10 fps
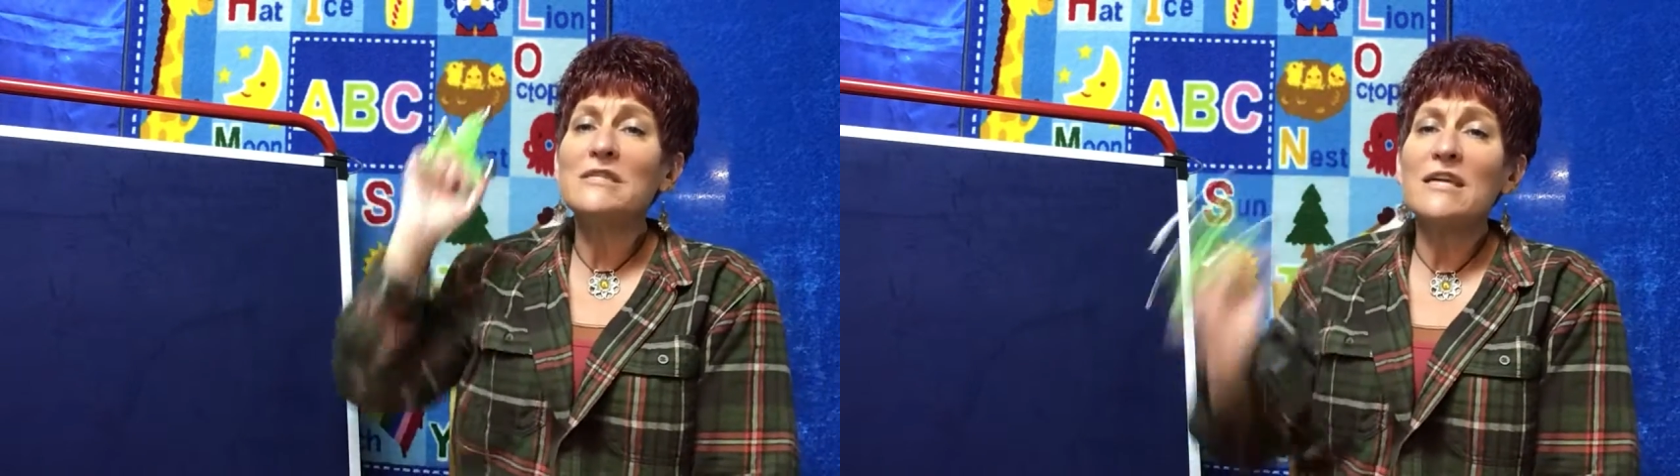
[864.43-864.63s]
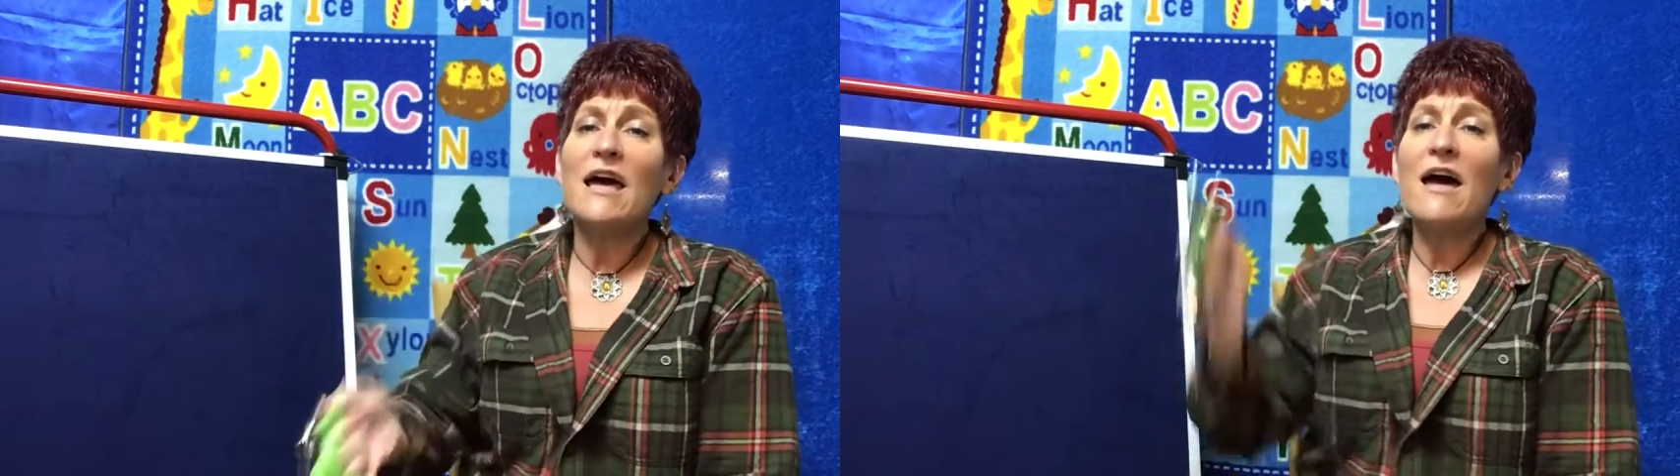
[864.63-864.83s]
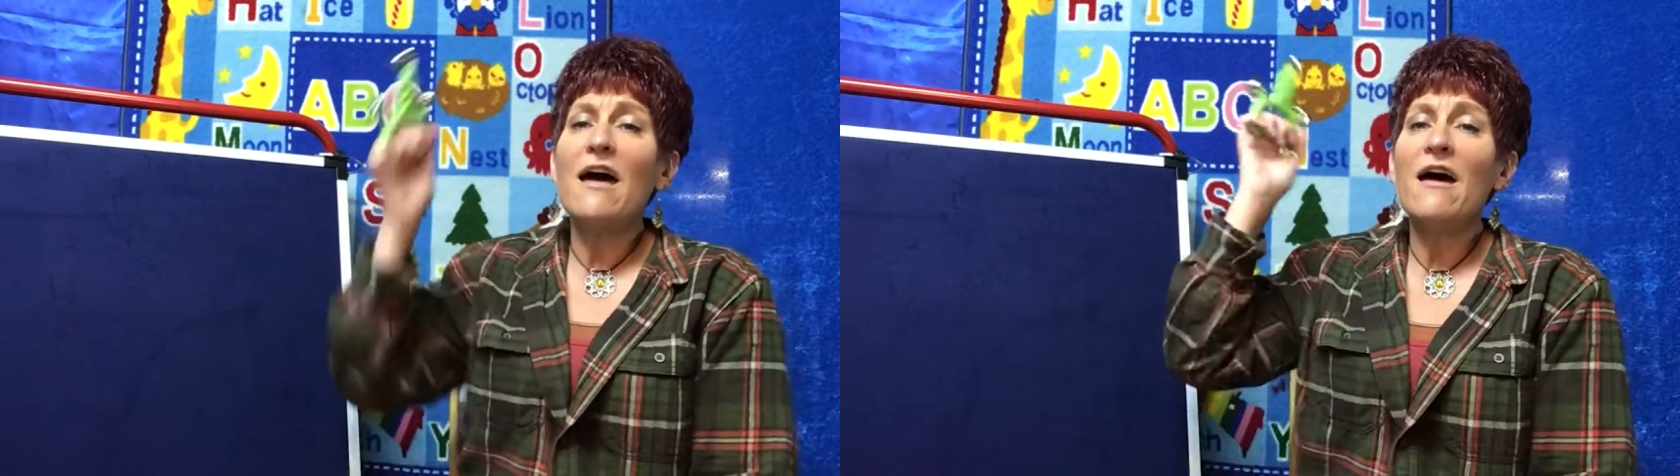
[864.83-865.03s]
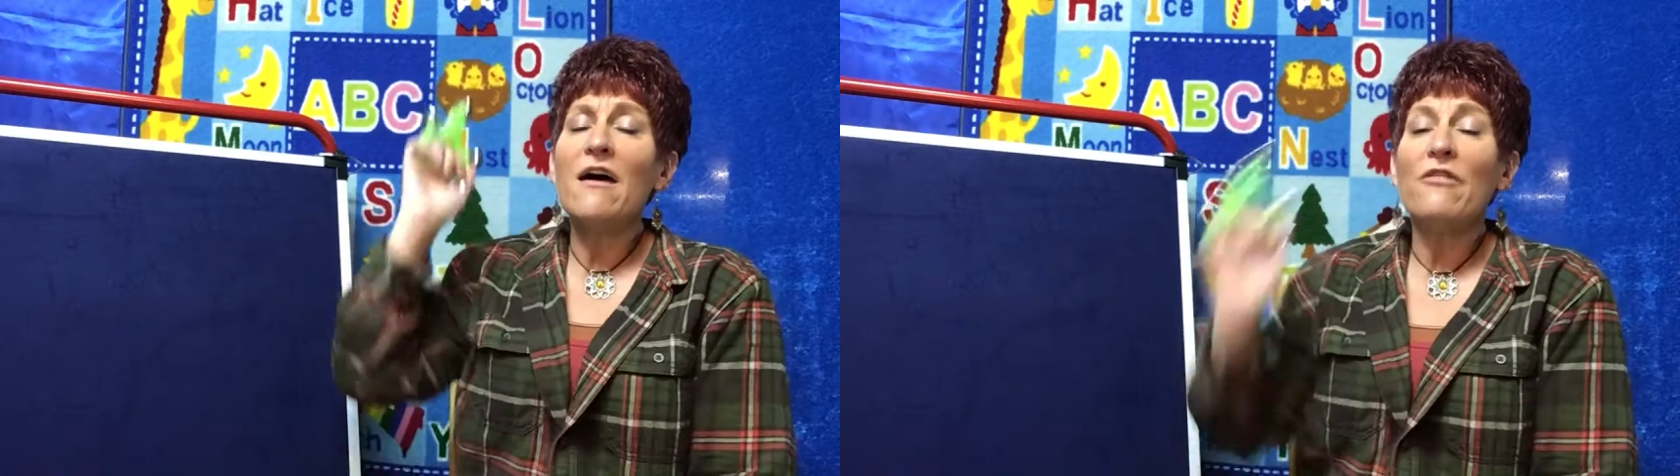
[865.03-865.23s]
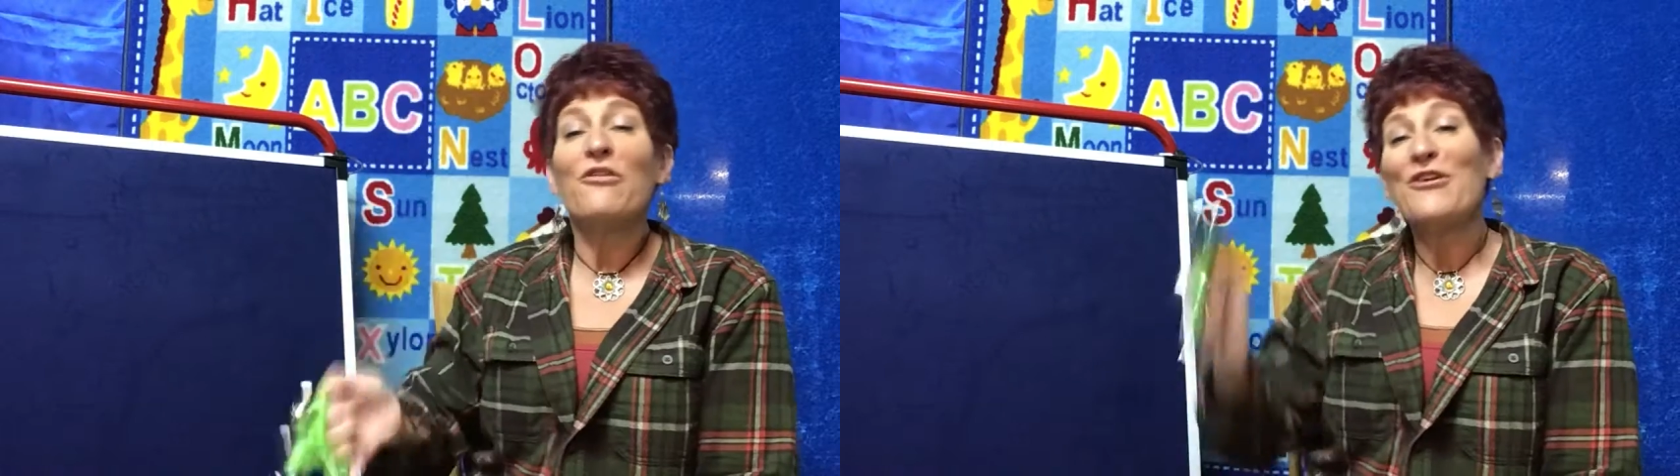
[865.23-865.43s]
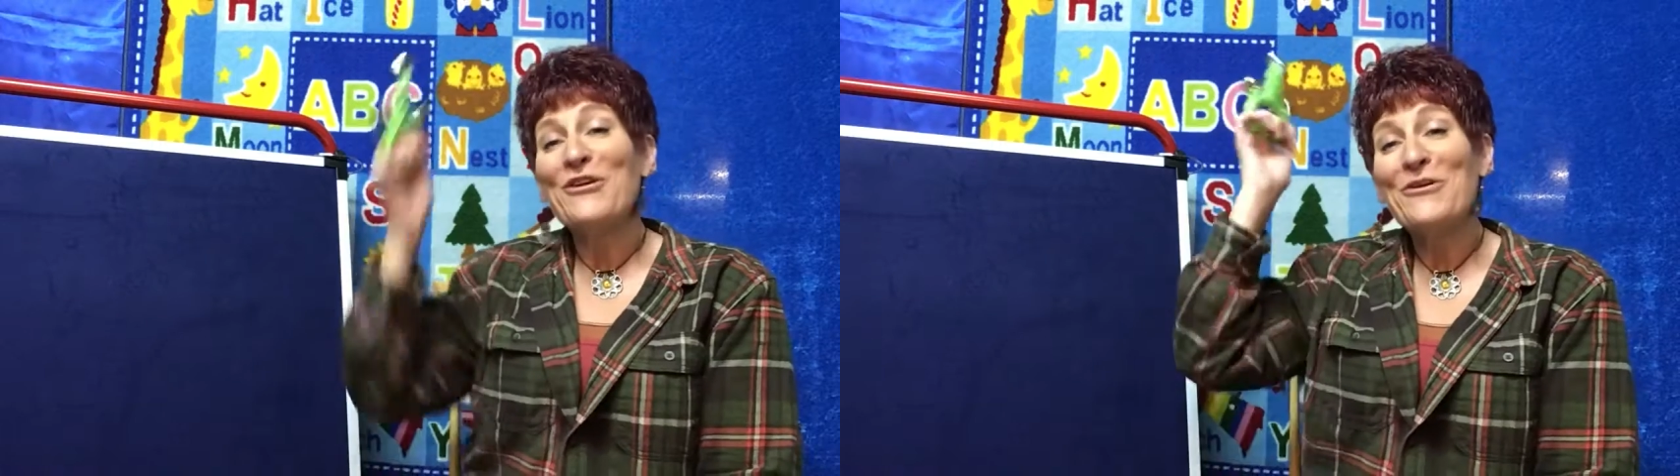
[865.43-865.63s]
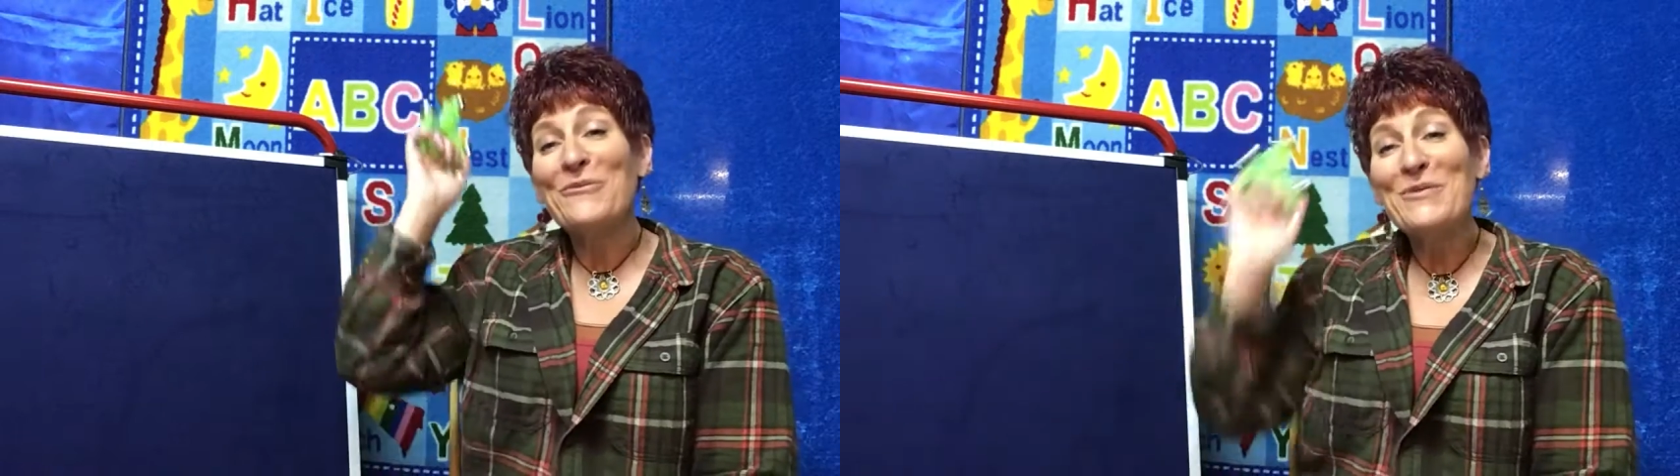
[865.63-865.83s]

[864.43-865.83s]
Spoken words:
together.